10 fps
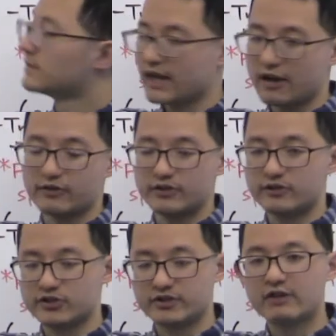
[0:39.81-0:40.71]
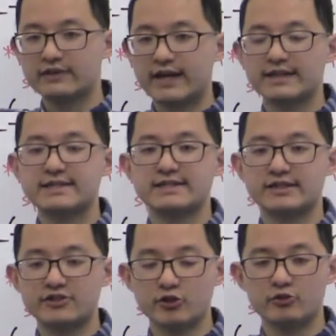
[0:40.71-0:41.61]
Now, you should note that this is
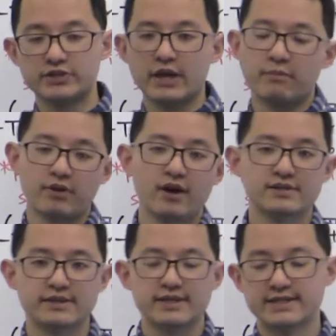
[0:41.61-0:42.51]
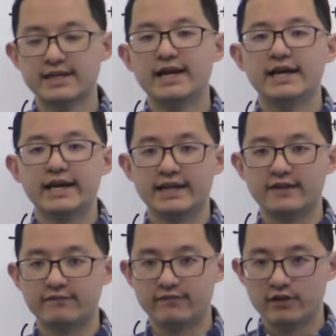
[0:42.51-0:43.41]
a two-step process. In
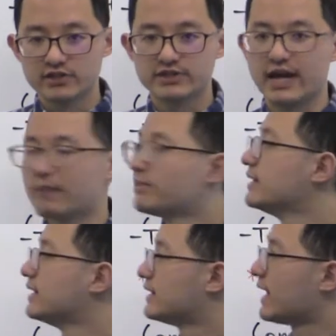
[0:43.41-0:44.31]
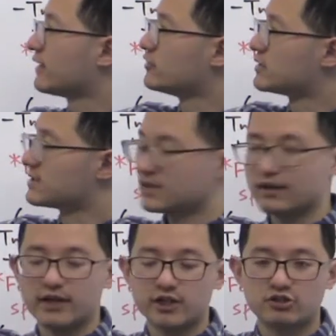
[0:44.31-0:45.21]
the first step, that uses the
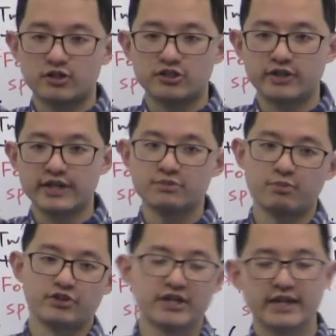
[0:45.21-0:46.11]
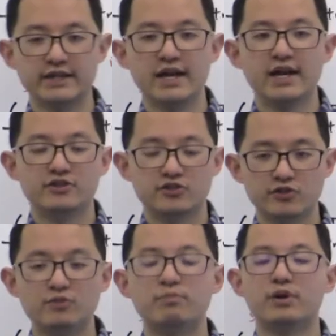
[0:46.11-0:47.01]
electron transport chain
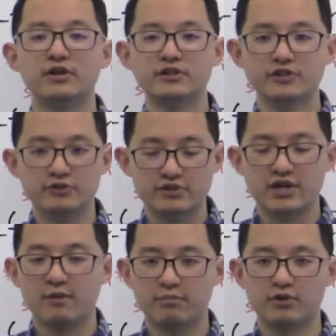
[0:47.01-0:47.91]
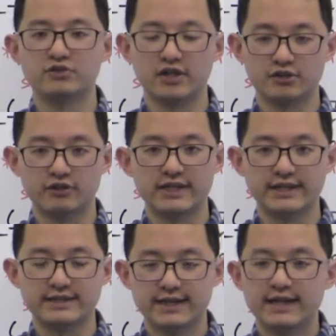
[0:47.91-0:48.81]
to produce a proton
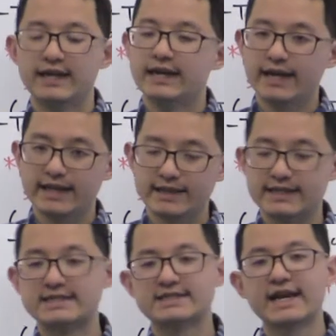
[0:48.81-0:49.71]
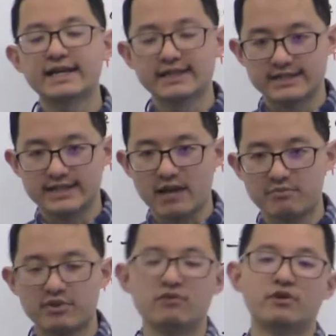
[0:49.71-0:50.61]
gradient. In the second
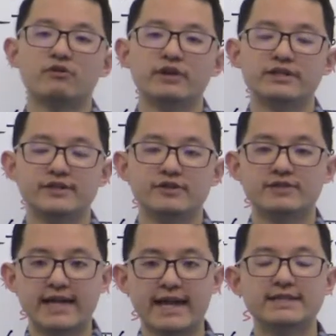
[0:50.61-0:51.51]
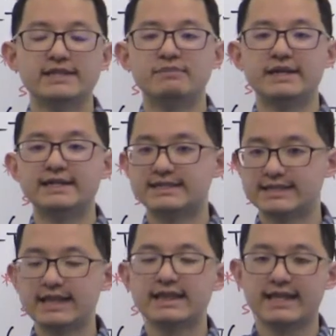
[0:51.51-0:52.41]
step, we're going to use ATP
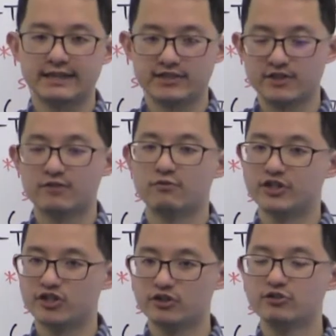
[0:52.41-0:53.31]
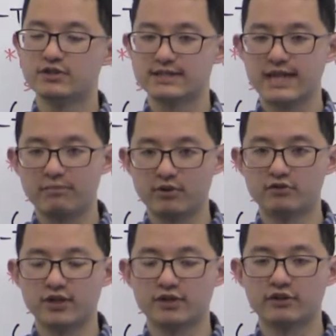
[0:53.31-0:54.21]
synthase, which uses that
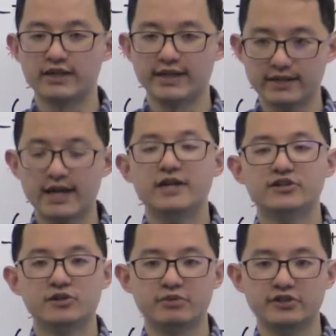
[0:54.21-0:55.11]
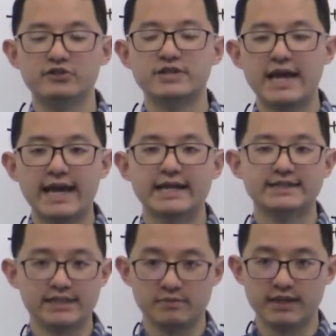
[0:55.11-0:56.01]
proton gradient to produce
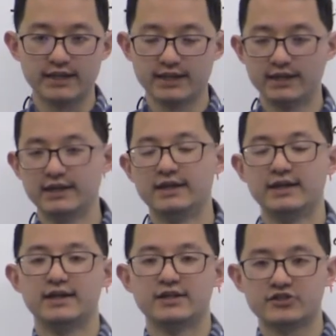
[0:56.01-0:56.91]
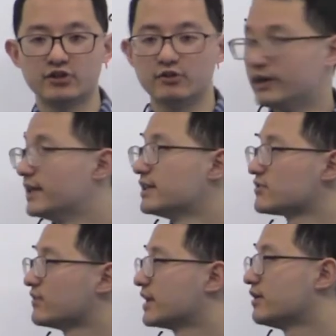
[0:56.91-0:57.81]
ATP. So in
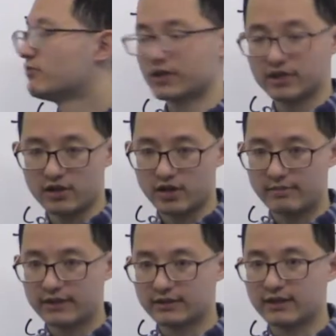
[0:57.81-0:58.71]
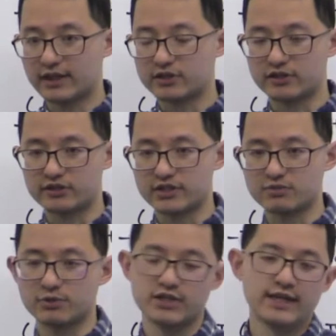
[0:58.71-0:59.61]
this video, we're going to talk about the electron
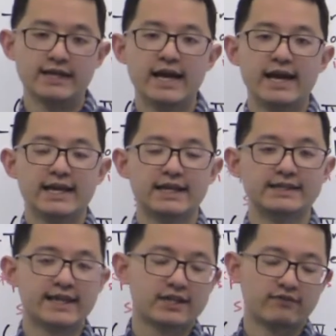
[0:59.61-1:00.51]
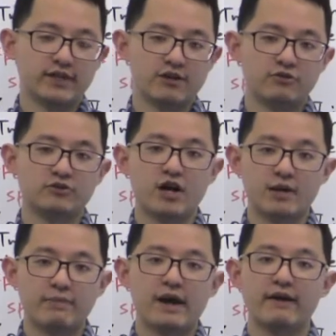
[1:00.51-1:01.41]
transport chain. In the next video, we'll
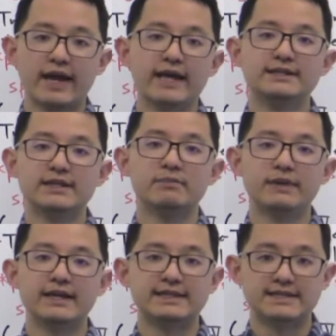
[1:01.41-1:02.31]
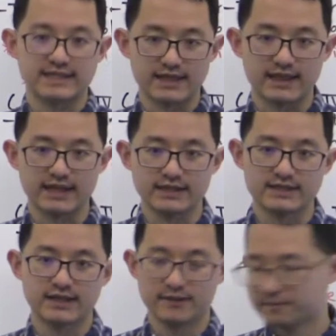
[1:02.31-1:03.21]
talk about ATP
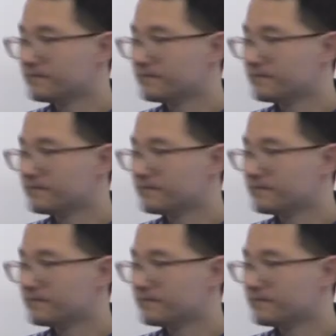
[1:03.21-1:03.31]
synthase.